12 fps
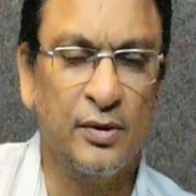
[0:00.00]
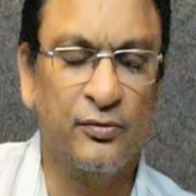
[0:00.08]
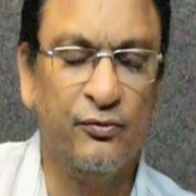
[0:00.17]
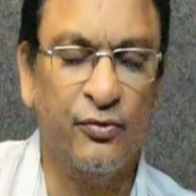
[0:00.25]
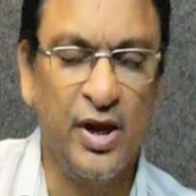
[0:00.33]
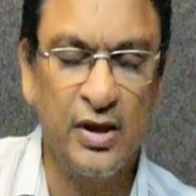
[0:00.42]

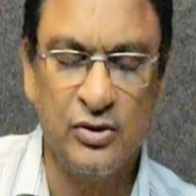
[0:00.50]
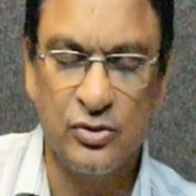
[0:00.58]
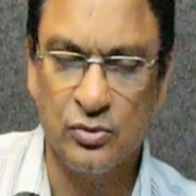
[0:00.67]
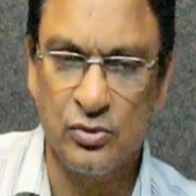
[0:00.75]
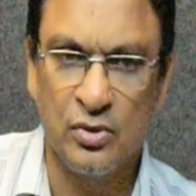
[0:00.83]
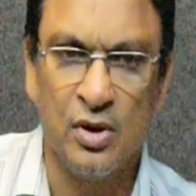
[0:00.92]

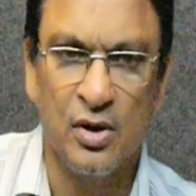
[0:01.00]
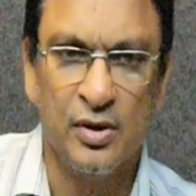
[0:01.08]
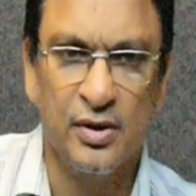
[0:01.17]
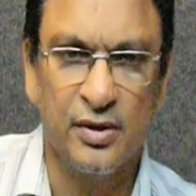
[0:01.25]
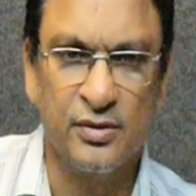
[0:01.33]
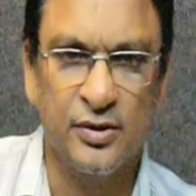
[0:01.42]
failure
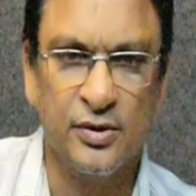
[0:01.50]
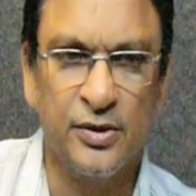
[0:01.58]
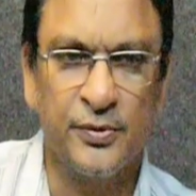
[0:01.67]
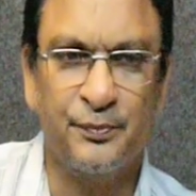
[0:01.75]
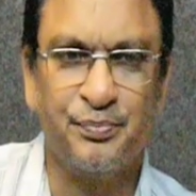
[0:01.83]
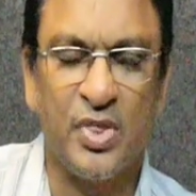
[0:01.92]
in
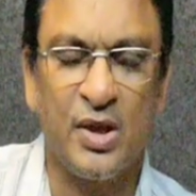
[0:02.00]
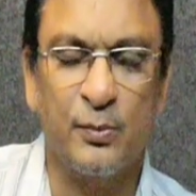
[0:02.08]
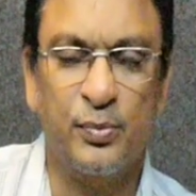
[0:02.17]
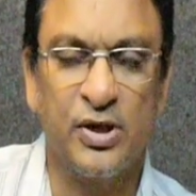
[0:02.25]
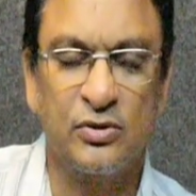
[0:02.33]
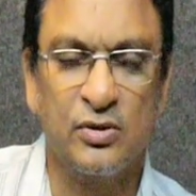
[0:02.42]
the
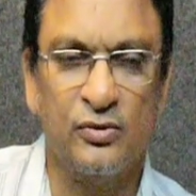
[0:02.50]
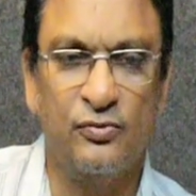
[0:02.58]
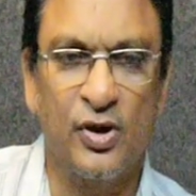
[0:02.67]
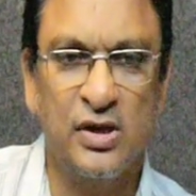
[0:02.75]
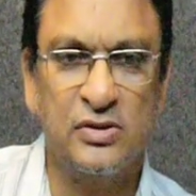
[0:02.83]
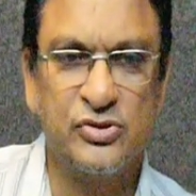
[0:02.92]
particular
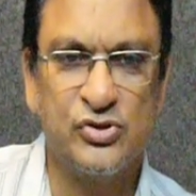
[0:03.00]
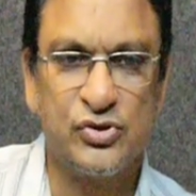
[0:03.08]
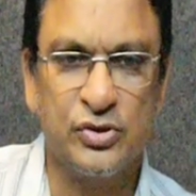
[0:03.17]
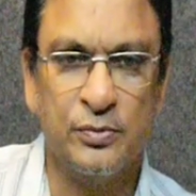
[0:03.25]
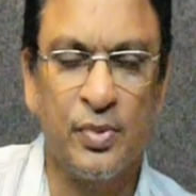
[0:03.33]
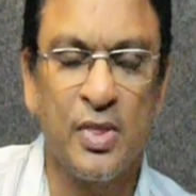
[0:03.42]
file
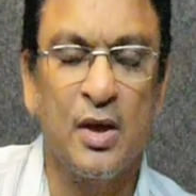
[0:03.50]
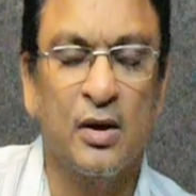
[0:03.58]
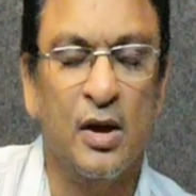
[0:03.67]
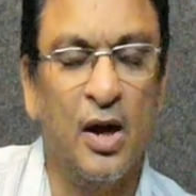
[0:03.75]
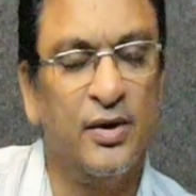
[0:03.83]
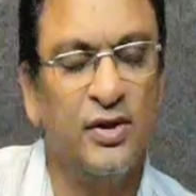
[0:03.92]
system,
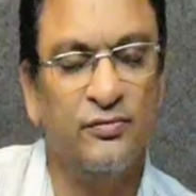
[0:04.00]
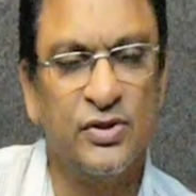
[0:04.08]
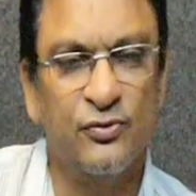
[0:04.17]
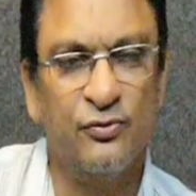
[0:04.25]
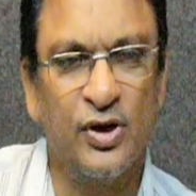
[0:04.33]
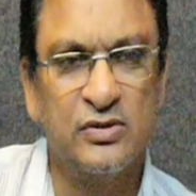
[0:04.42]
and even
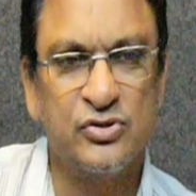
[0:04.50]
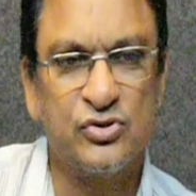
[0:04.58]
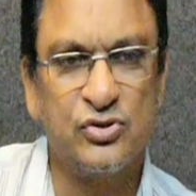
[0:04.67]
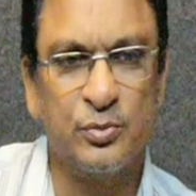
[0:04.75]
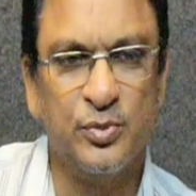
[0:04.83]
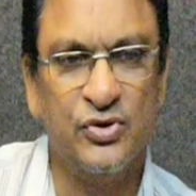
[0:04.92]
the file
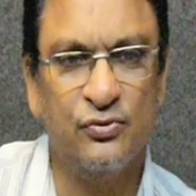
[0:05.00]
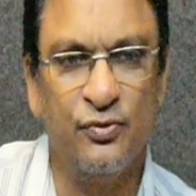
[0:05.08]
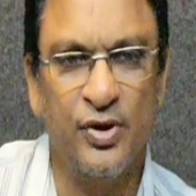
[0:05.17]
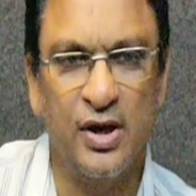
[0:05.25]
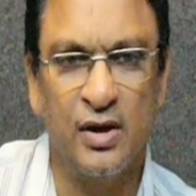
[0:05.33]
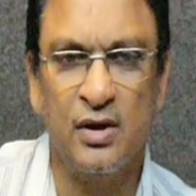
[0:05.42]
system is
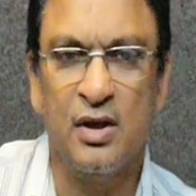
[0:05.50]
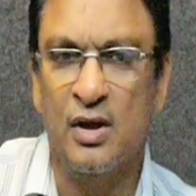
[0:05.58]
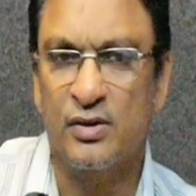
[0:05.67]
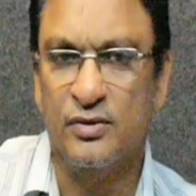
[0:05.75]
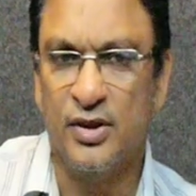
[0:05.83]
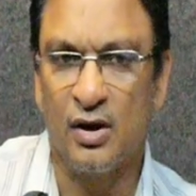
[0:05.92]
failed,
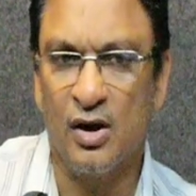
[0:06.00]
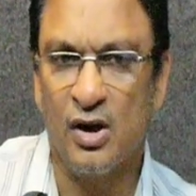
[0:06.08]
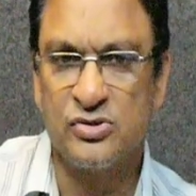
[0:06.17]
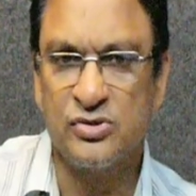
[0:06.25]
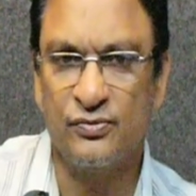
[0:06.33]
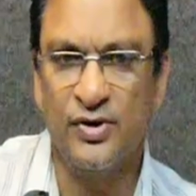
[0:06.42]
the
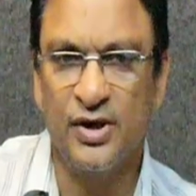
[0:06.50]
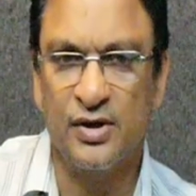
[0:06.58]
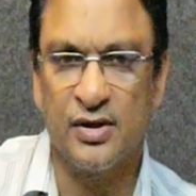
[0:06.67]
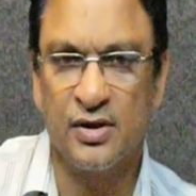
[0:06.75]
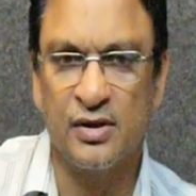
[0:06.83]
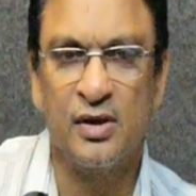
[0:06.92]
loss of
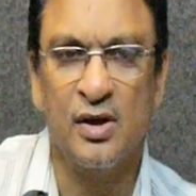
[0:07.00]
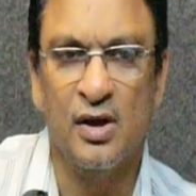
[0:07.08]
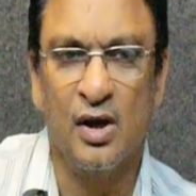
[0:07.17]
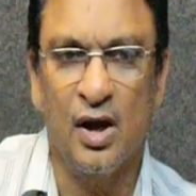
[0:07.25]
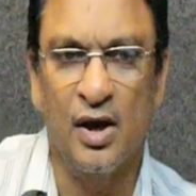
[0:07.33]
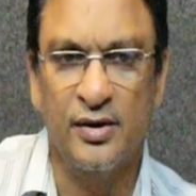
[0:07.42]
data
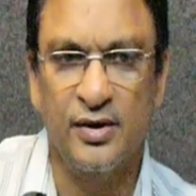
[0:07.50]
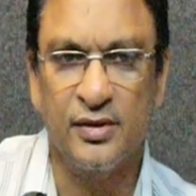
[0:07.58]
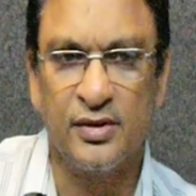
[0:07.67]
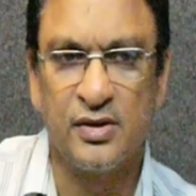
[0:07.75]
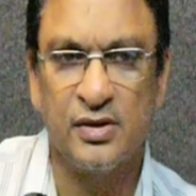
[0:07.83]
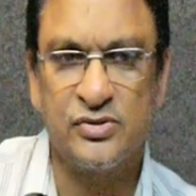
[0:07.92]
and
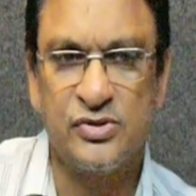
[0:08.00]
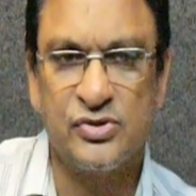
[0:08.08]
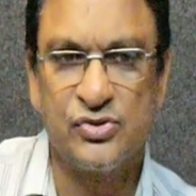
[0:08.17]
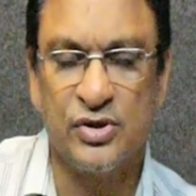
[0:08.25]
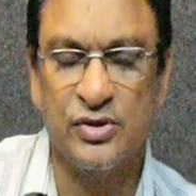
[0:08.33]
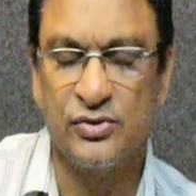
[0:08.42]

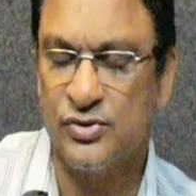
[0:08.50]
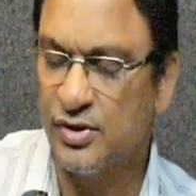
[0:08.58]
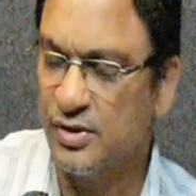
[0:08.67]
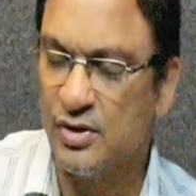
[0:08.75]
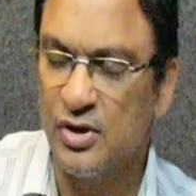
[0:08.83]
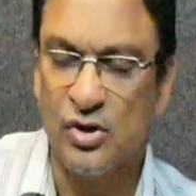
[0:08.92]

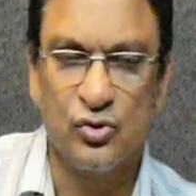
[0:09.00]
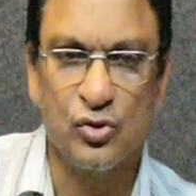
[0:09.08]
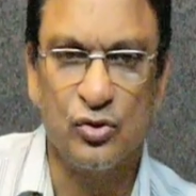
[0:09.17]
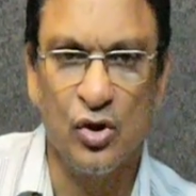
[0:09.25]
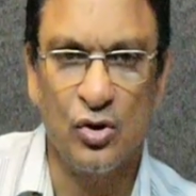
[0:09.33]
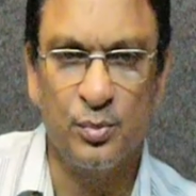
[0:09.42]
inconsistency
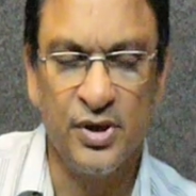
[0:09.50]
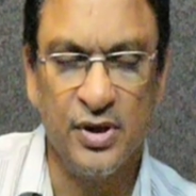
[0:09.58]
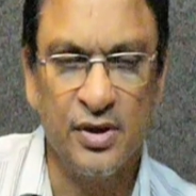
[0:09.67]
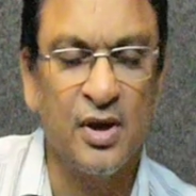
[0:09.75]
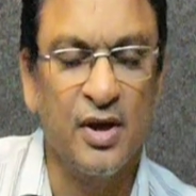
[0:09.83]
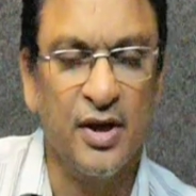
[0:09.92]
should not
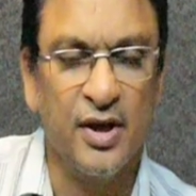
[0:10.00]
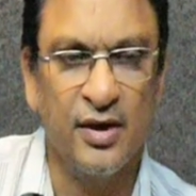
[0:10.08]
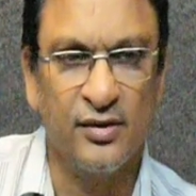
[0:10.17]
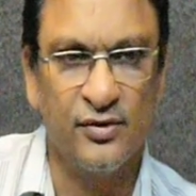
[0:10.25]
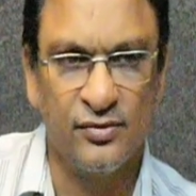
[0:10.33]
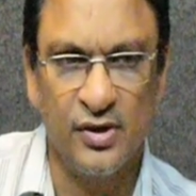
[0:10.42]
be a
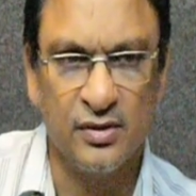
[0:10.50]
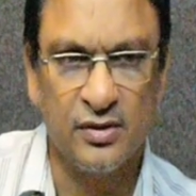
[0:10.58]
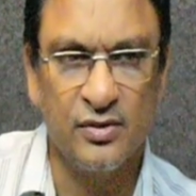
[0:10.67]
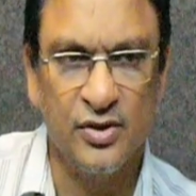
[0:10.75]
result.